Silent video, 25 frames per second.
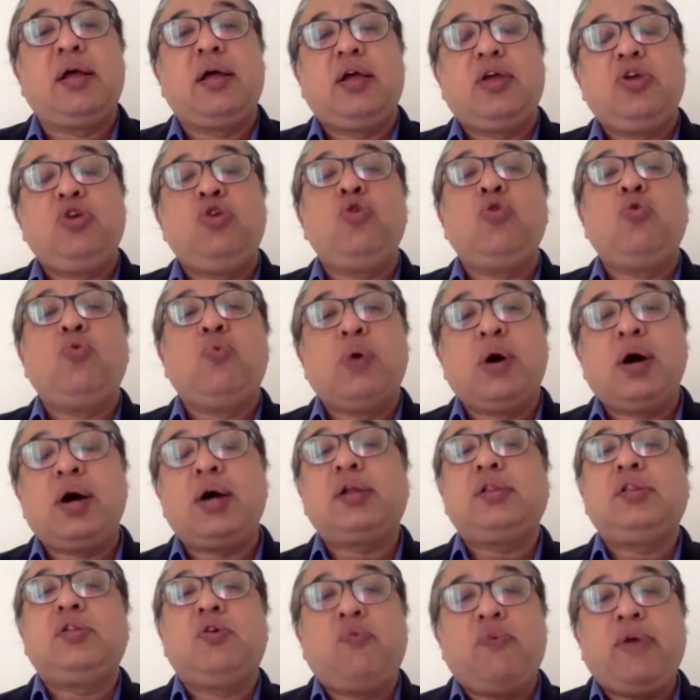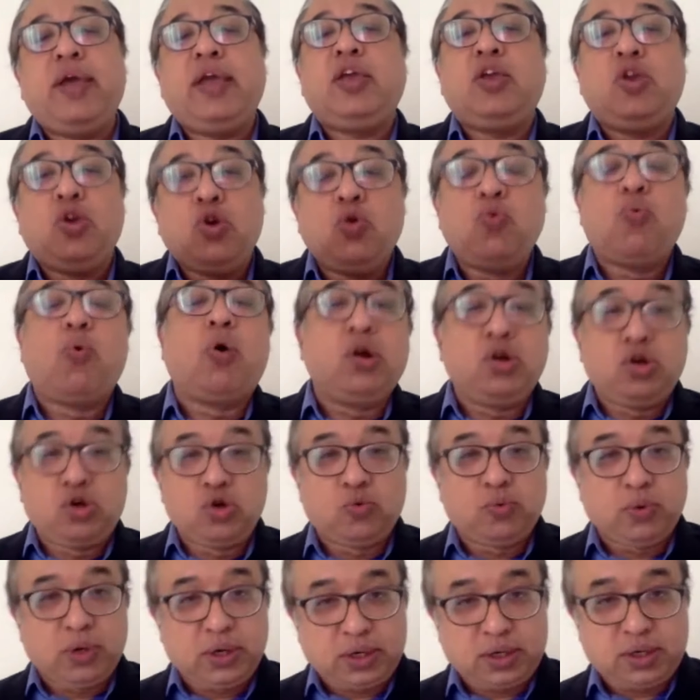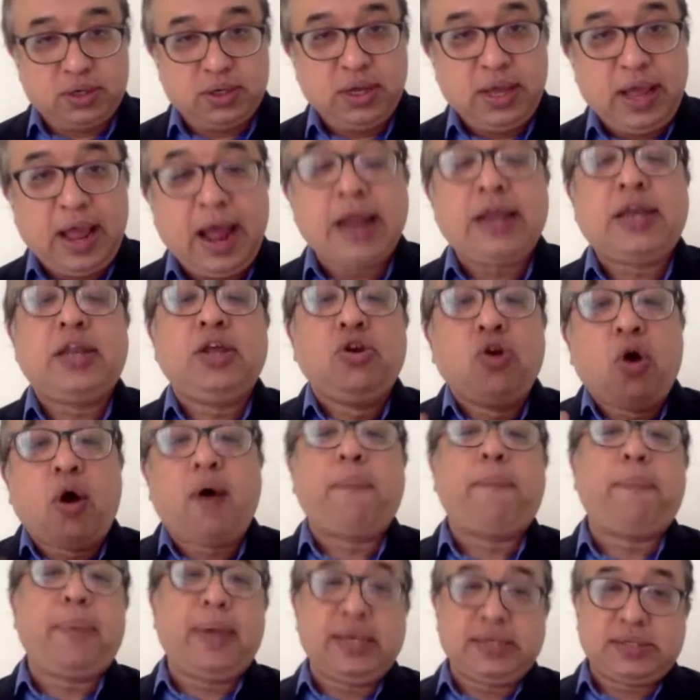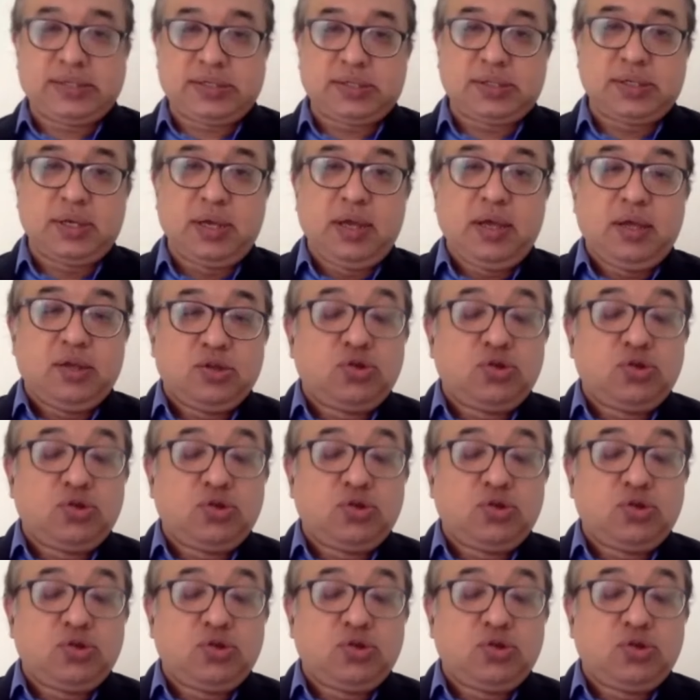You work the way you want to work at your pace.